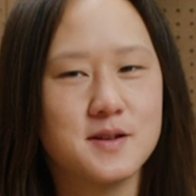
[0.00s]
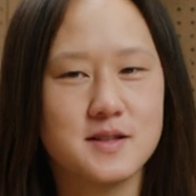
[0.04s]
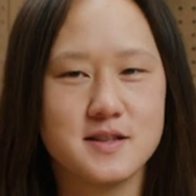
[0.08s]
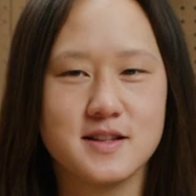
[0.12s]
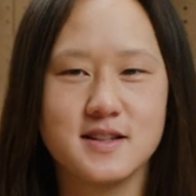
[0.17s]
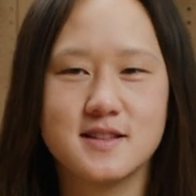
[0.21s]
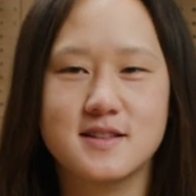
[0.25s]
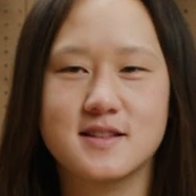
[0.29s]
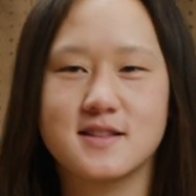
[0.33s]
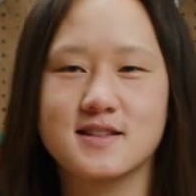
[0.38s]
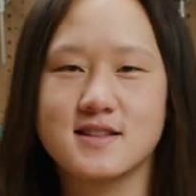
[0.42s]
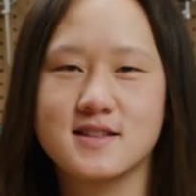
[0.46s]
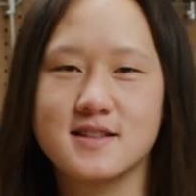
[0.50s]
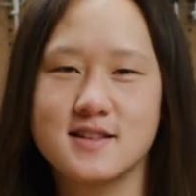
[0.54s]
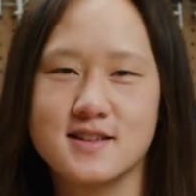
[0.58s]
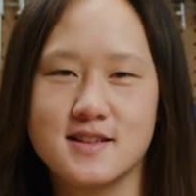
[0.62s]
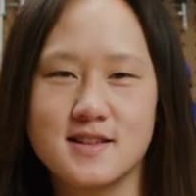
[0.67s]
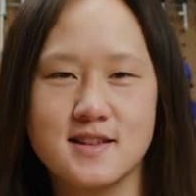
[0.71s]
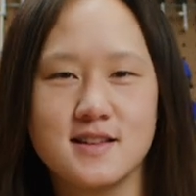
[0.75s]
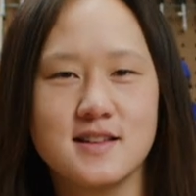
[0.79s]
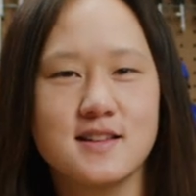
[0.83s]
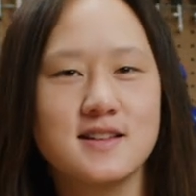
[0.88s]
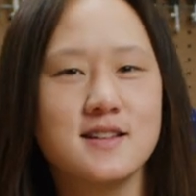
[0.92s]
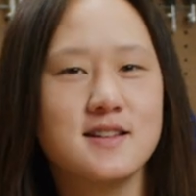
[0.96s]
let's
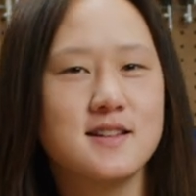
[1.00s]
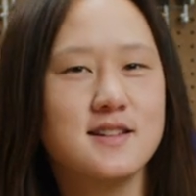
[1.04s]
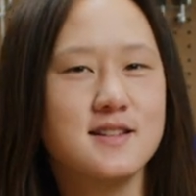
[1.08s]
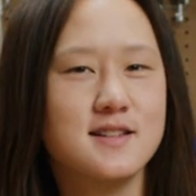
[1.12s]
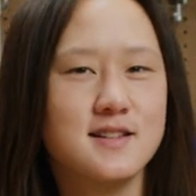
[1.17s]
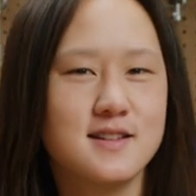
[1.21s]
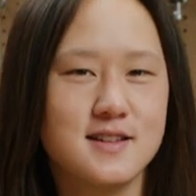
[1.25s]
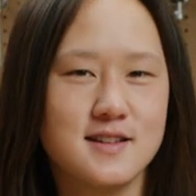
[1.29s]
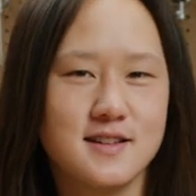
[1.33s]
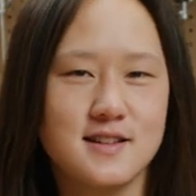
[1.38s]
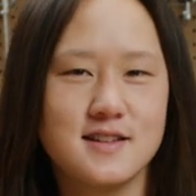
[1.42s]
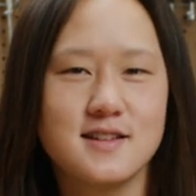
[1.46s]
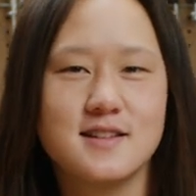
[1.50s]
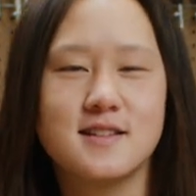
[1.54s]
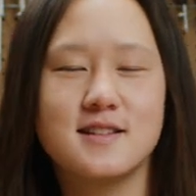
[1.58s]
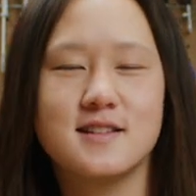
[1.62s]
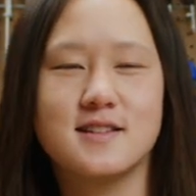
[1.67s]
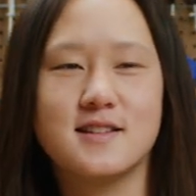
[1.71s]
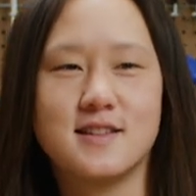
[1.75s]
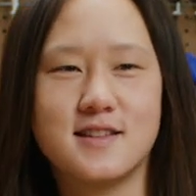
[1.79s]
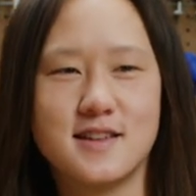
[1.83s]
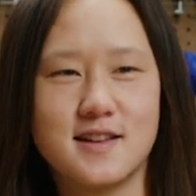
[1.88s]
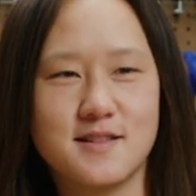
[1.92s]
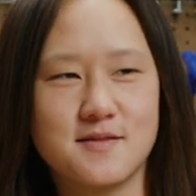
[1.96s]

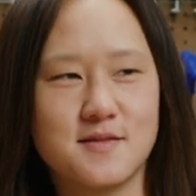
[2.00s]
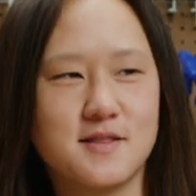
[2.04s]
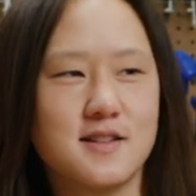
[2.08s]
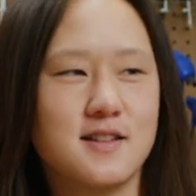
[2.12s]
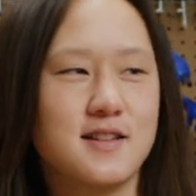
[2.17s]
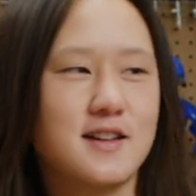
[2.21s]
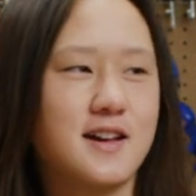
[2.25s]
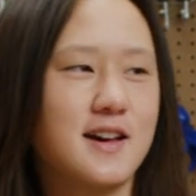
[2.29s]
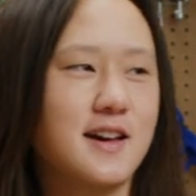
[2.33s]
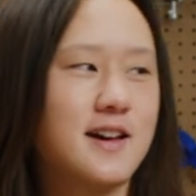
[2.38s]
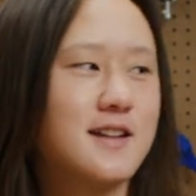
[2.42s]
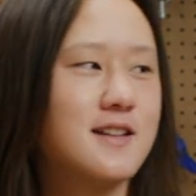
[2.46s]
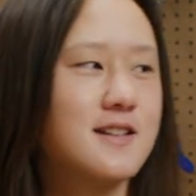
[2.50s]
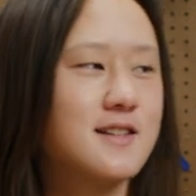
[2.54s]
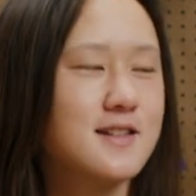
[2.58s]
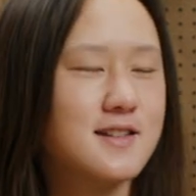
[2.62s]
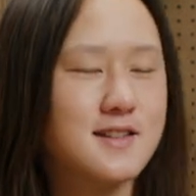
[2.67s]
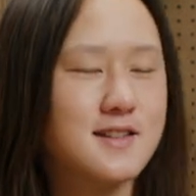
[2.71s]
get rid of that.